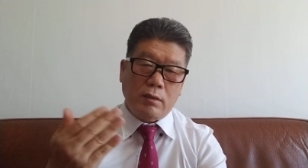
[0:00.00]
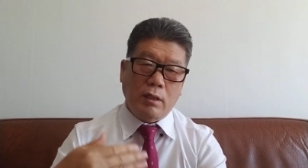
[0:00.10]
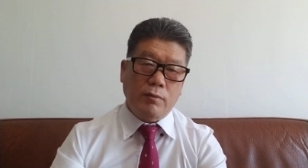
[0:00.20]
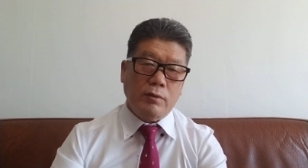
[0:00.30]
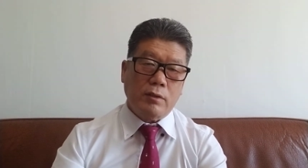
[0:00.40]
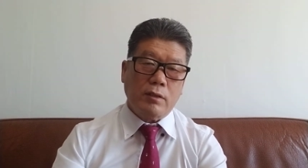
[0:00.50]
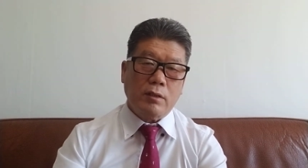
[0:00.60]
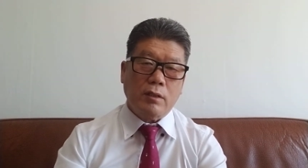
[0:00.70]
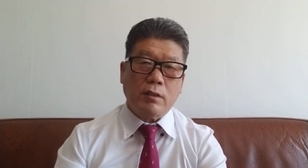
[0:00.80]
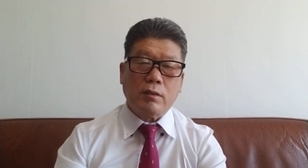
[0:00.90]
now is
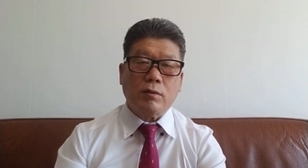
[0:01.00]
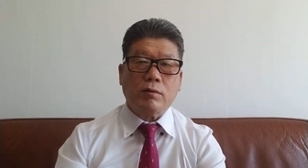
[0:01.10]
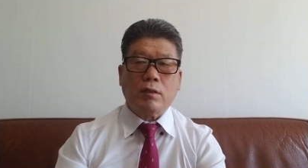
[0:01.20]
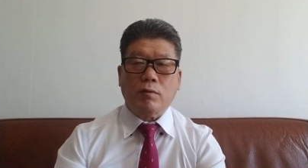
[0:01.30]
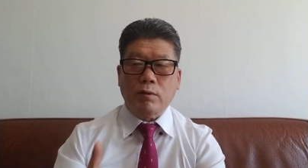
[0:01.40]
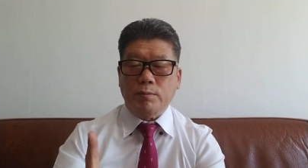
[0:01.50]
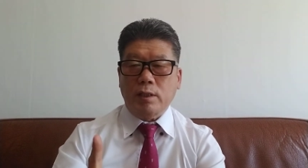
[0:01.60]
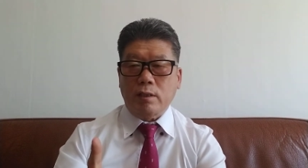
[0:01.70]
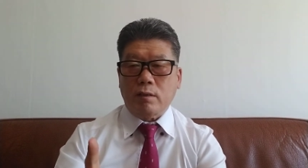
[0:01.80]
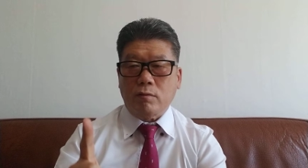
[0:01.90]
the total 1
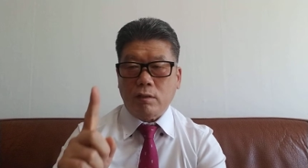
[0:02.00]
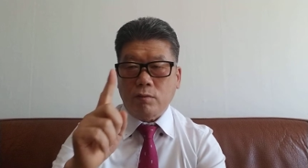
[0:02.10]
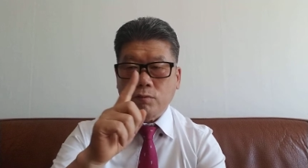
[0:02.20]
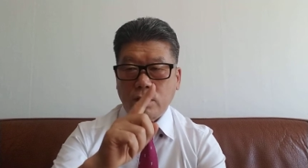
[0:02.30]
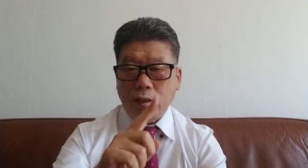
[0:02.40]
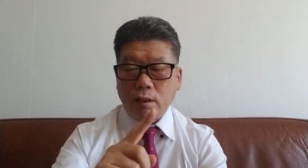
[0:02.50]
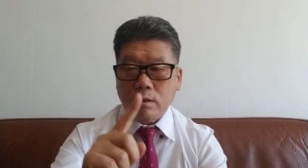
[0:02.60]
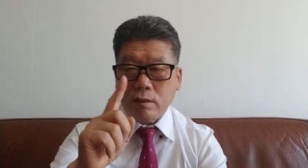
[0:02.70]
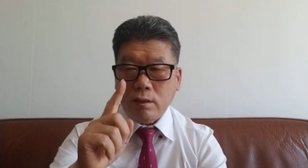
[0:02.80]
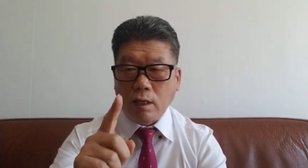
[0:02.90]
billion, okay, we can,
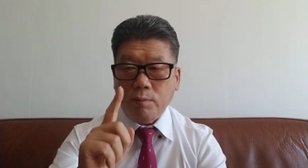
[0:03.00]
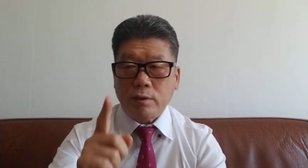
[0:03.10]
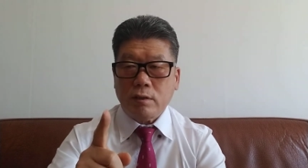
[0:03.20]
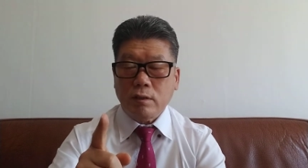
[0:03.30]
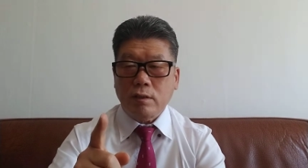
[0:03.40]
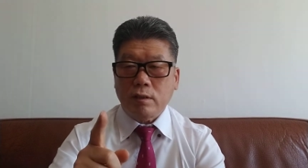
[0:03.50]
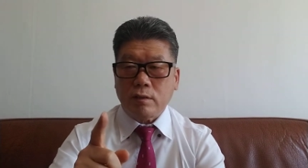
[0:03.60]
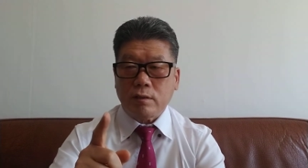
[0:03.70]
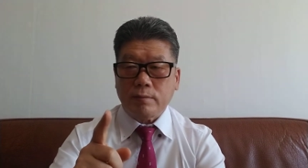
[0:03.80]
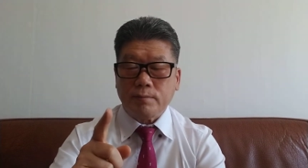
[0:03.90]
after 30
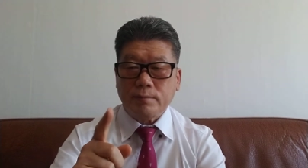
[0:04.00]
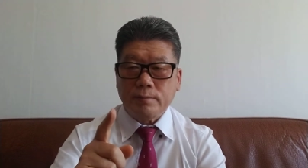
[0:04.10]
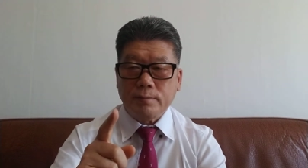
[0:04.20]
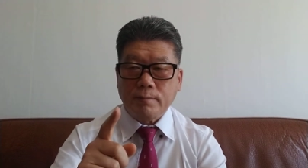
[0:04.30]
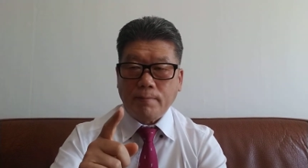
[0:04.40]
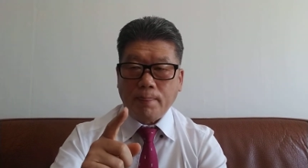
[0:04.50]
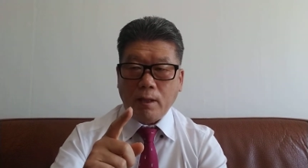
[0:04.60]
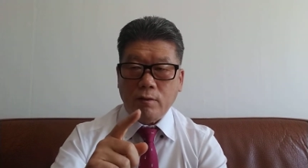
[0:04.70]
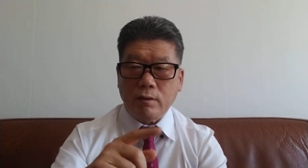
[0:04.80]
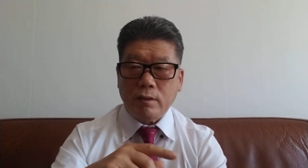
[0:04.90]
years,
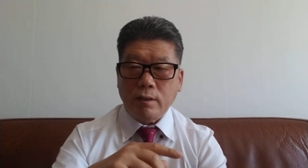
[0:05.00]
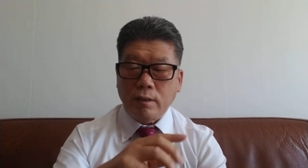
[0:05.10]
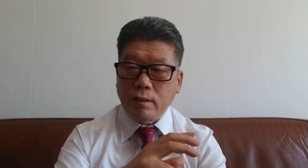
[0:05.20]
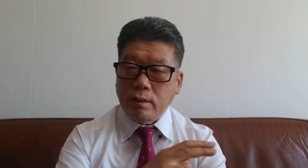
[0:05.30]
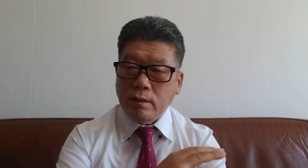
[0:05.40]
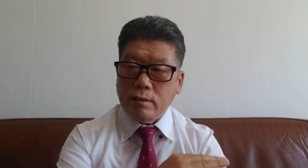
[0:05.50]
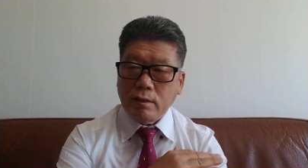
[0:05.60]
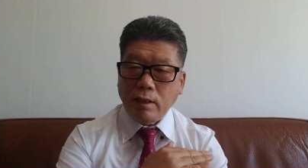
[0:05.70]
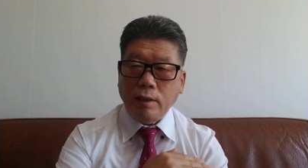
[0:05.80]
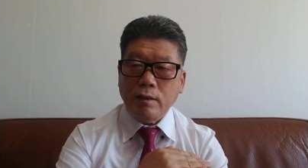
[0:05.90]
you understand? This is
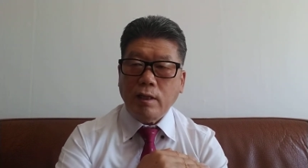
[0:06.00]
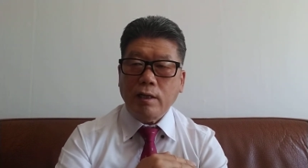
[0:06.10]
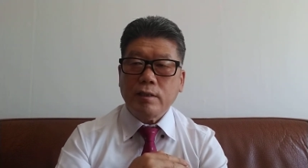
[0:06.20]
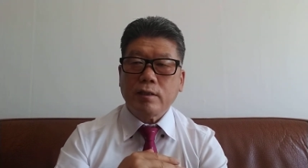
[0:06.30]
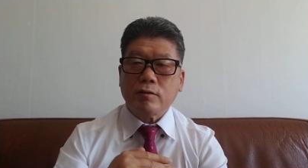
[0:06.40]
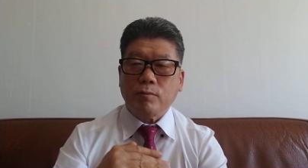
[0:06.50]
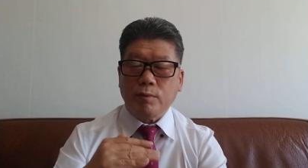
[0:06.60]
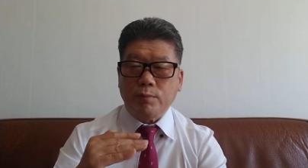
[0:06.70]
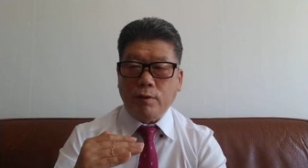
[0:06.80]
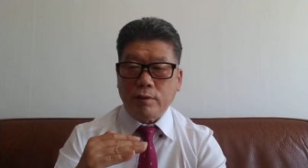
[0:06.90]
99 years of
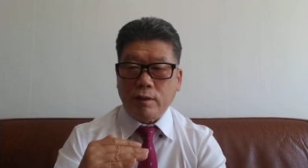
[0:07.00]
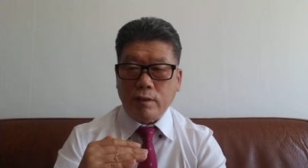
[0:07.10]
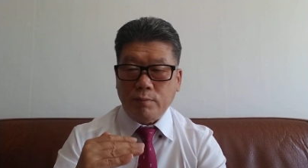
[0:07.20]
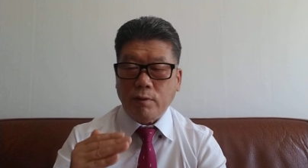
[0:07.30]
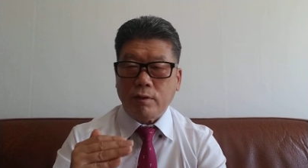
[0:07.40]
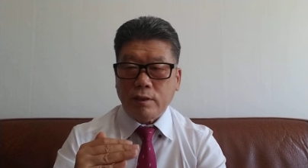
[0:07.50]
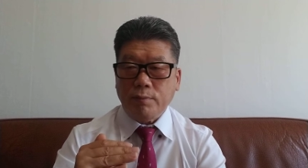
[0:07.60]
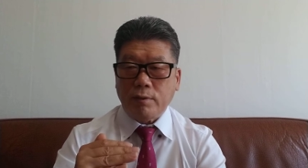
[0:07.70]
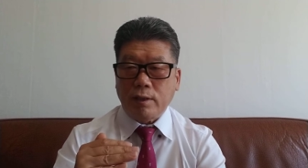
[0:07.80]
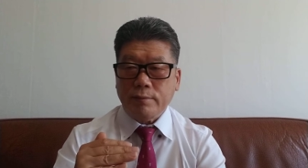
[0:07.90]
bond, for
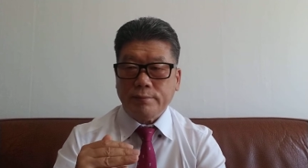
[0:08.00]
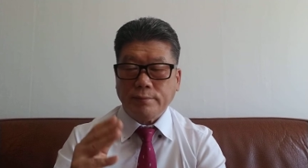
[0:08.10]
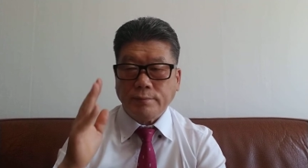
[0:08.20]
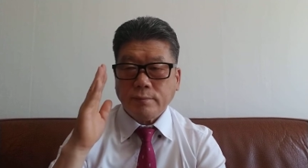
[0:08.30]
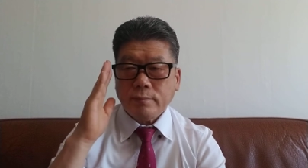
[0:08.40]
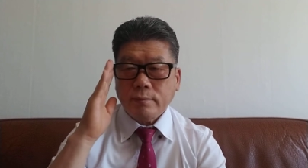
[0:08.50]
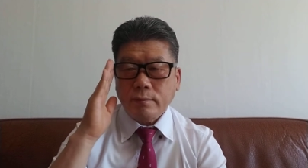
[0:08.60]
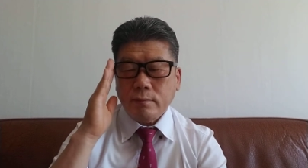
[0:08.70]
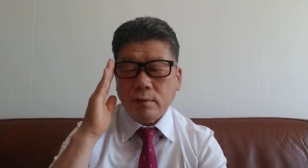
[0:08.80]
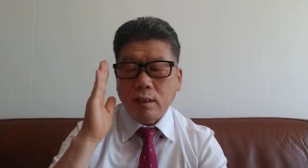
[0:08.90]
example,
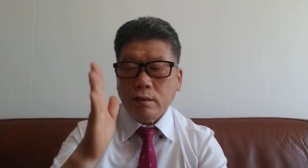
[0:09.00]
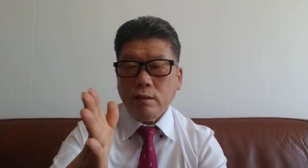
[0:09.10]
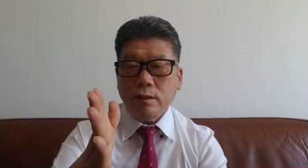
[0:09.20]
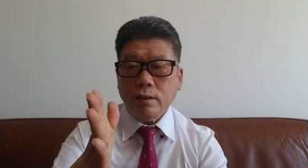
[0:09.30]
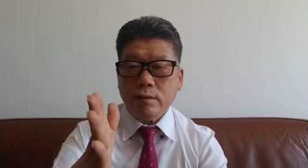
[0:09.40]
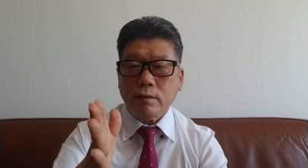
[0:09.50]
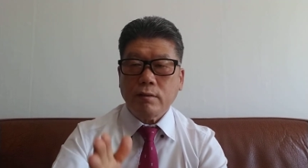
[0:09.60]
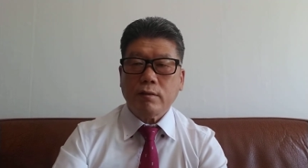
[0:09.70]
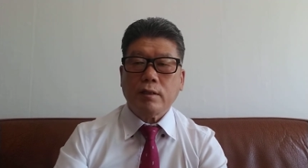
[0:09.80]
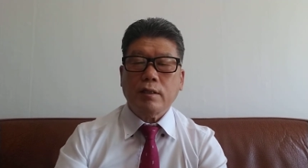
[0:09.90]
30 years,
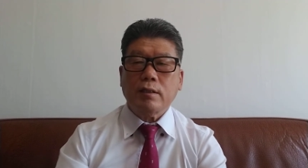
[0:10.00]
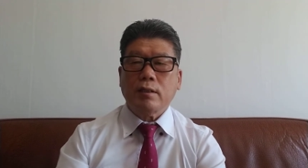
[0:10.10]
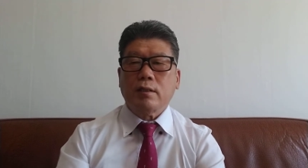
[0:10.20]
okay,